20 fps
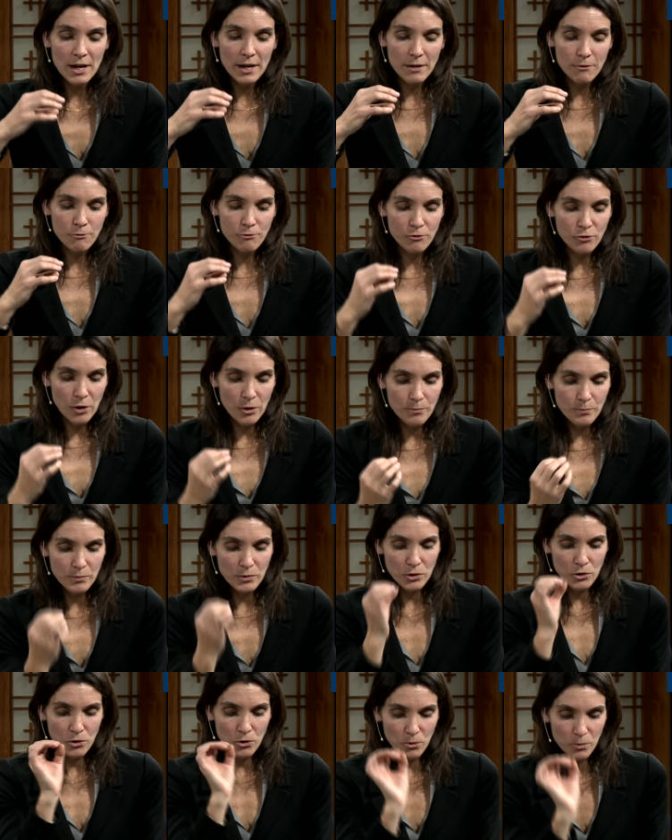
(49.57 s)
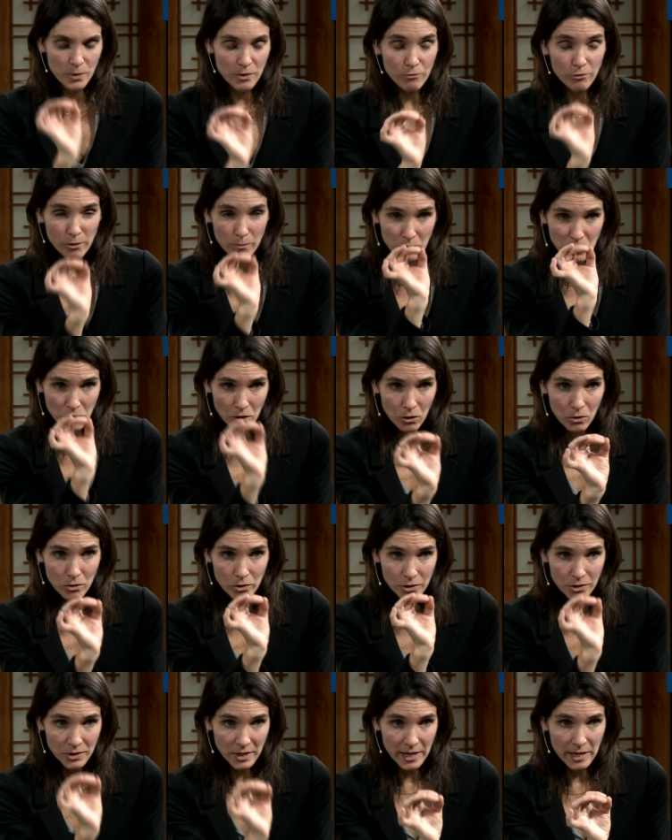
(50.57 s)
From Seoul's
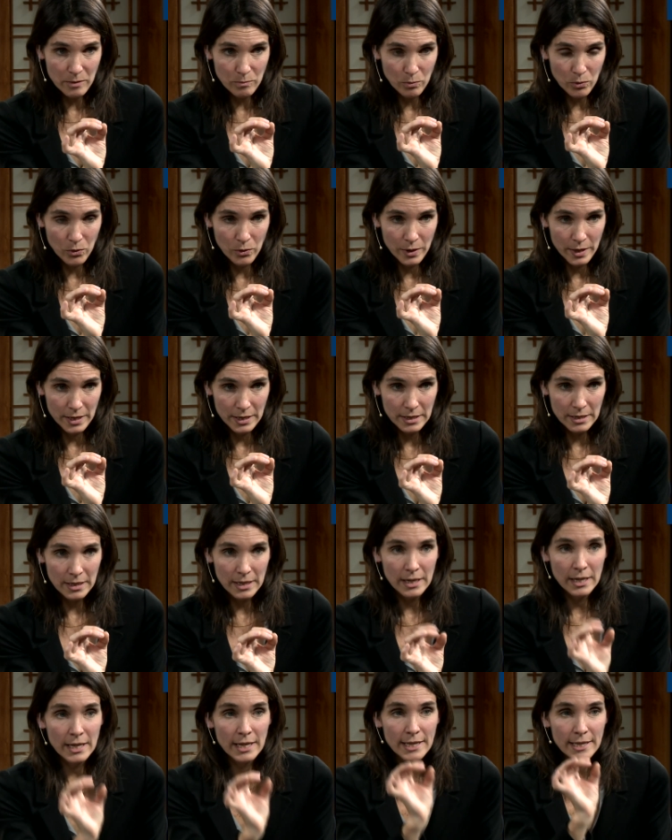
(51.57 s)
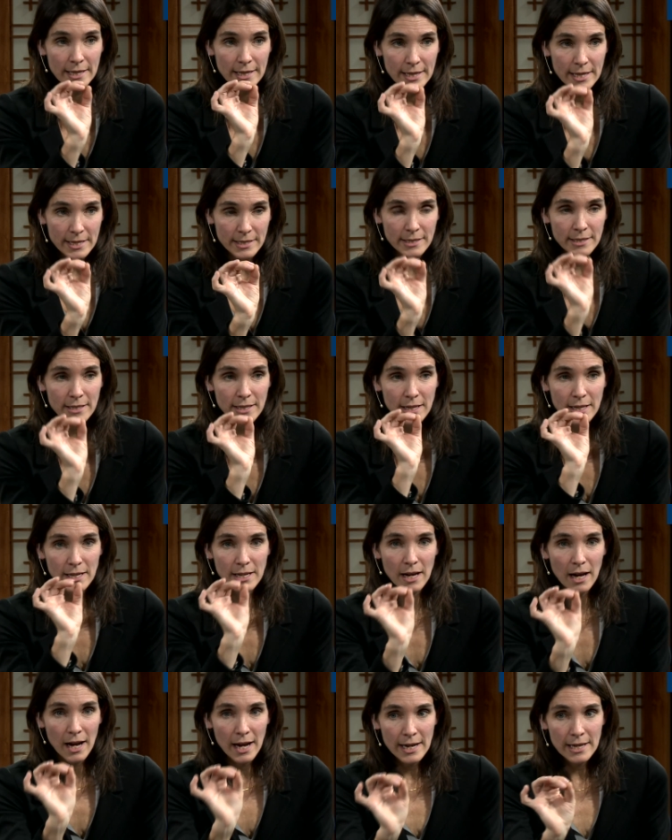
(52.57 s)
standpoint, this
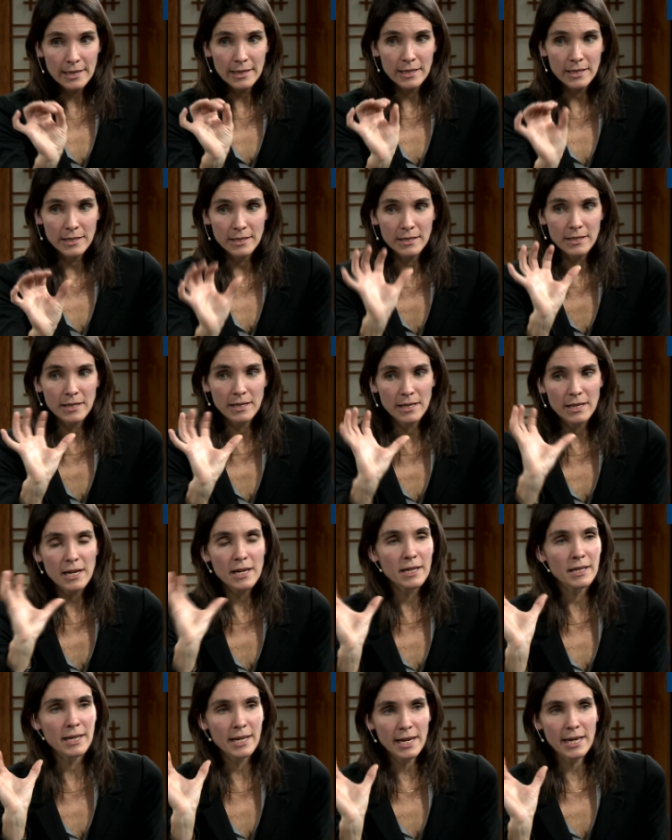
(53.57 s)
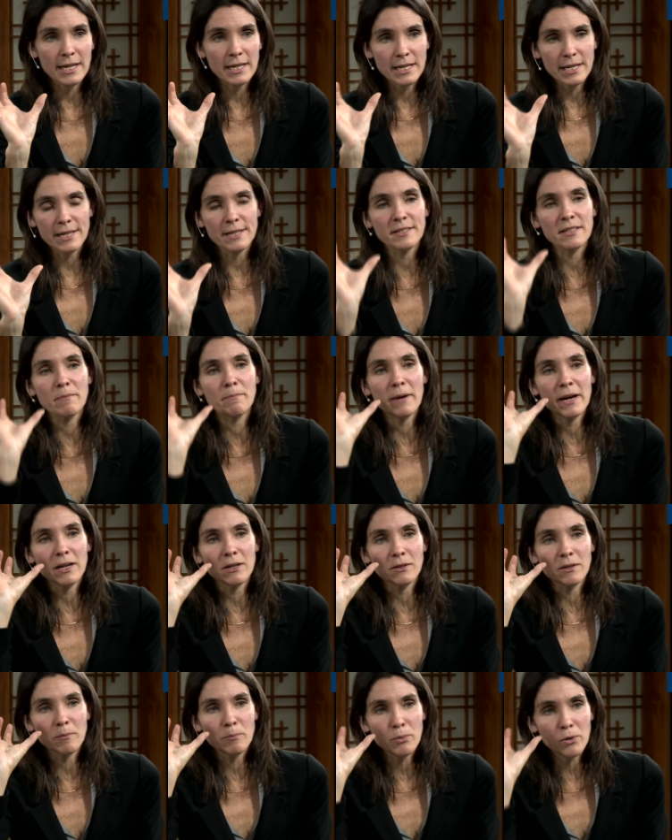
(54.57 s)
island, again, is
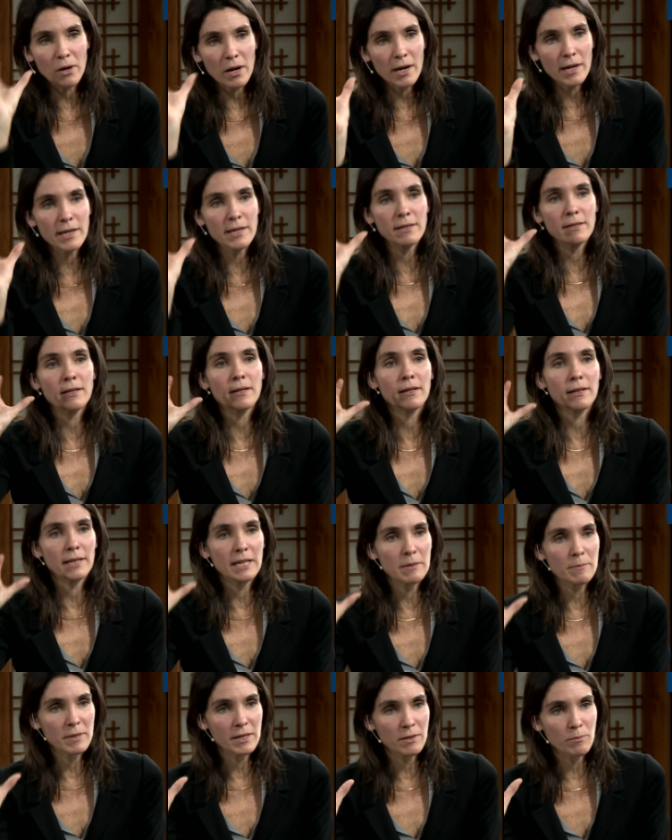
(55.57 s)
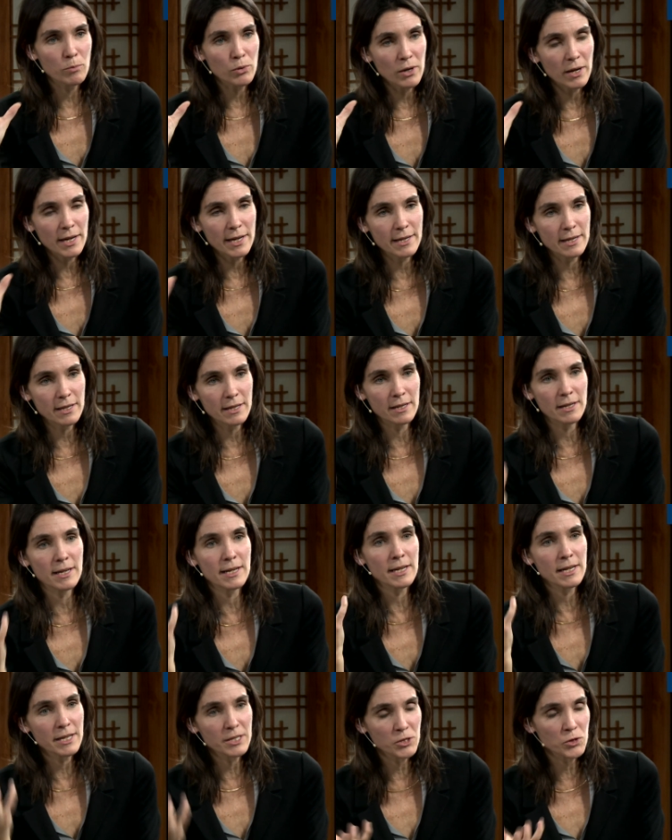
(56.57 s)
about pride, claiming pride in
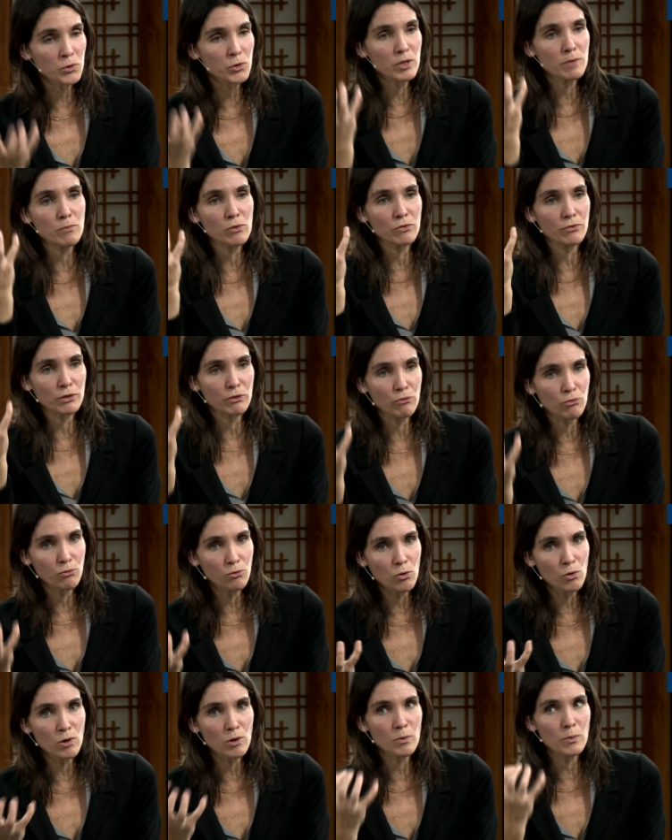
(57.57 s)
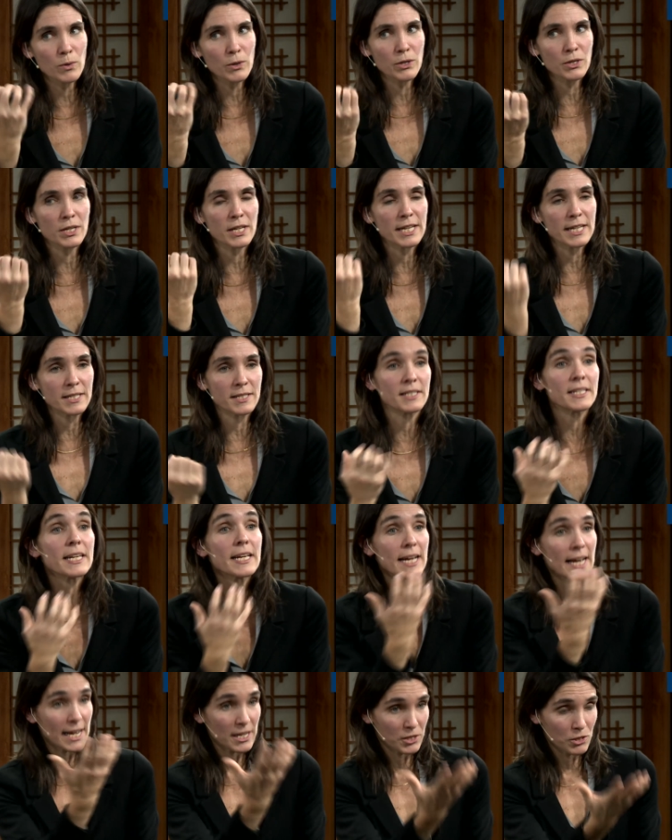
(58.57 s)
history, moving forward. It's,
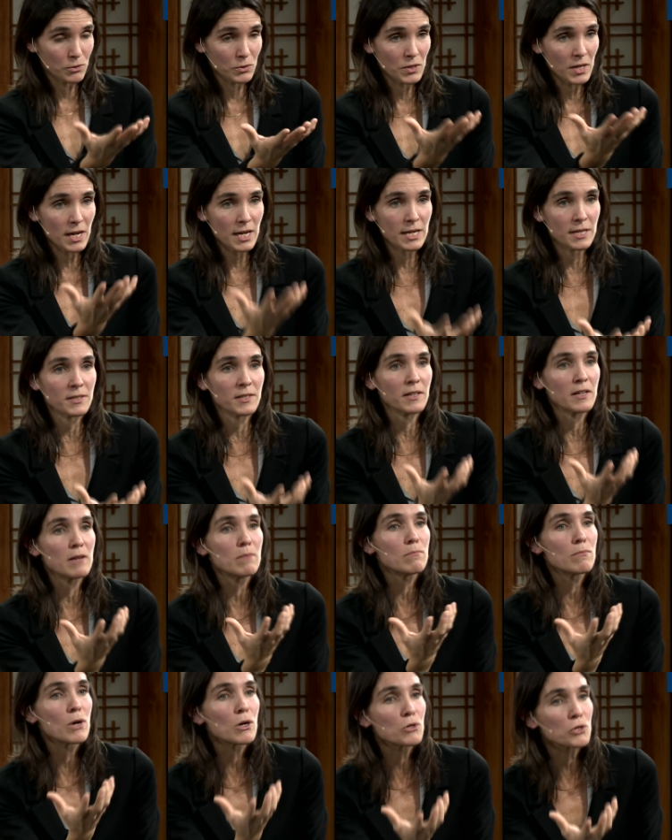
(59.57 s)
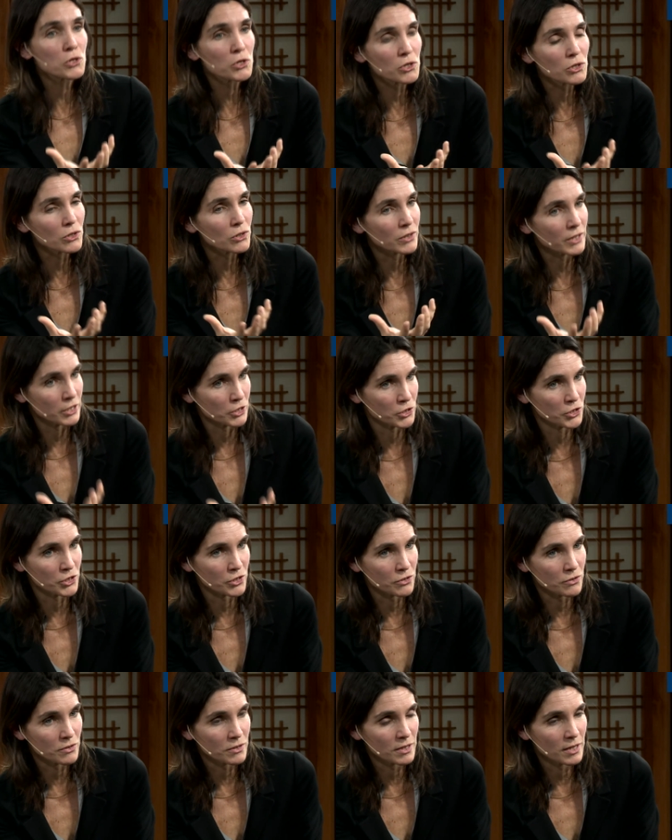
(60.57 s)
as you say, it's an emotional issue.